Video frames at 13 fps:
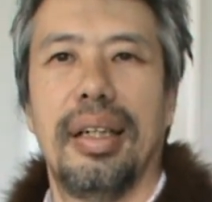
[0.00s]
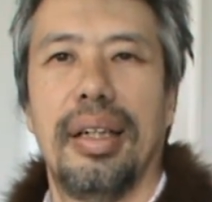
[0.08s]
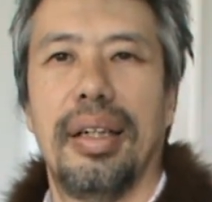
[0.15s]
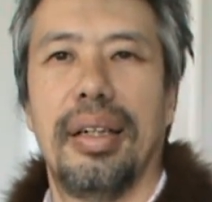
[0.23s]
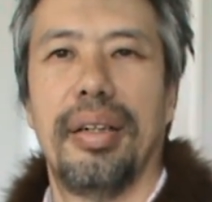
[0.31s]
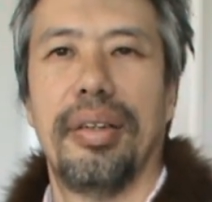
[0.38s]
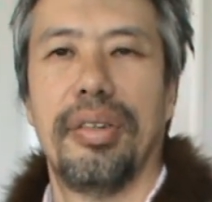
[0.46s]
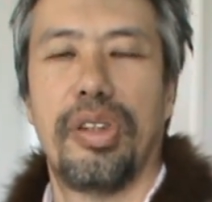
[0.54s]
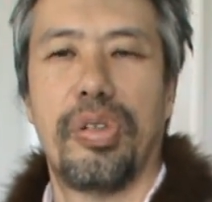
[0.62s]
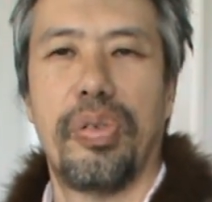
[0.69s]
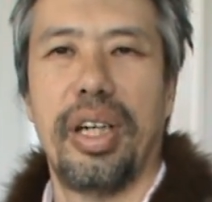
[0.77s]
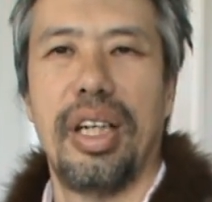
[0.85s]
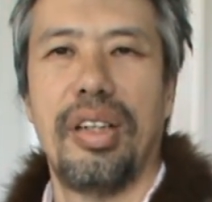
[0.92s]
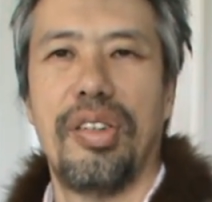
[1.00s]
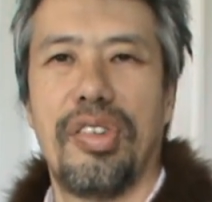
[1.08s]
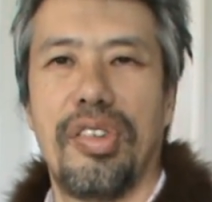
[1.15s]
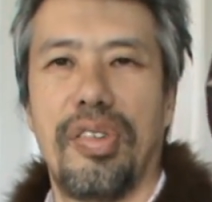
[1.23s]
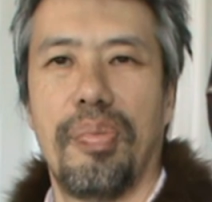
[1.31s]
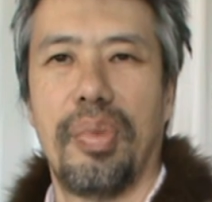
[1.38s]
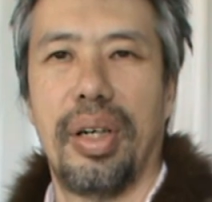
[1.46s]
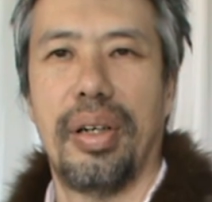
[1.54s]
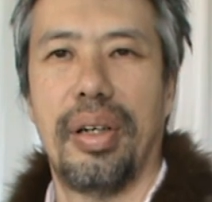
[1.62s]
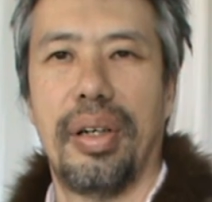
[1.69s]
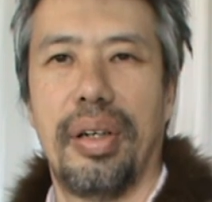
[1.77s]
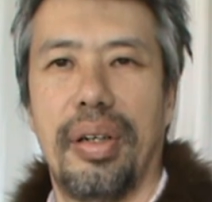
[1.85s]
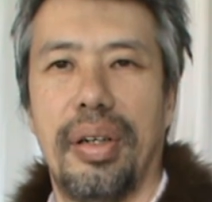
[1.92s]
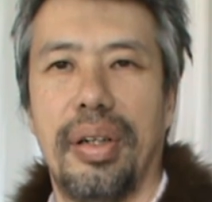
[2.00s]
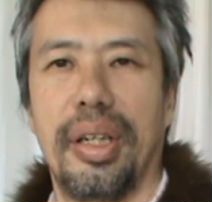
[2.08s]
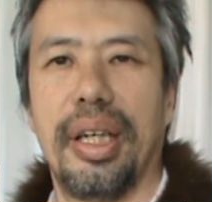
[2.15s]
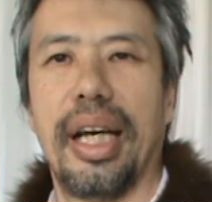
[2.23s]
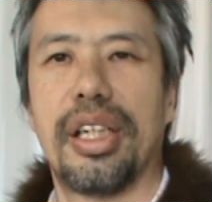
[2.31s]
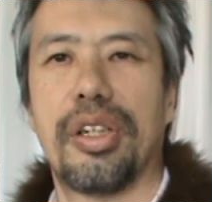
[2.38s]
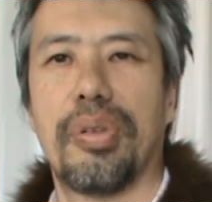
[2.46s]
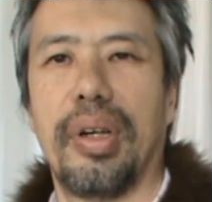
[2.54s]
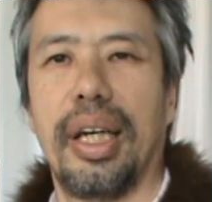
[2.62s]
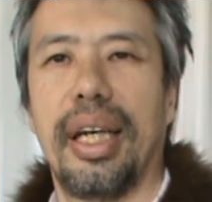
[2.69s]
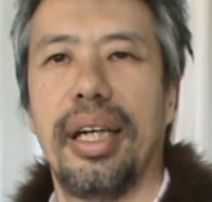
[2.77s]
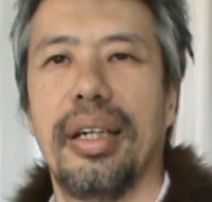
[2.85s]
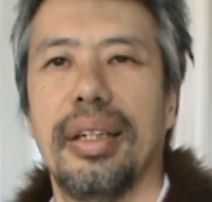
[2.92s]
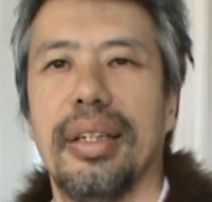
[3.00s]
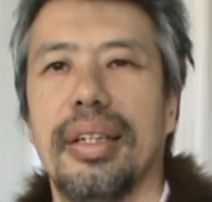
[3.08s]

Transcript: Uh, trees are naturally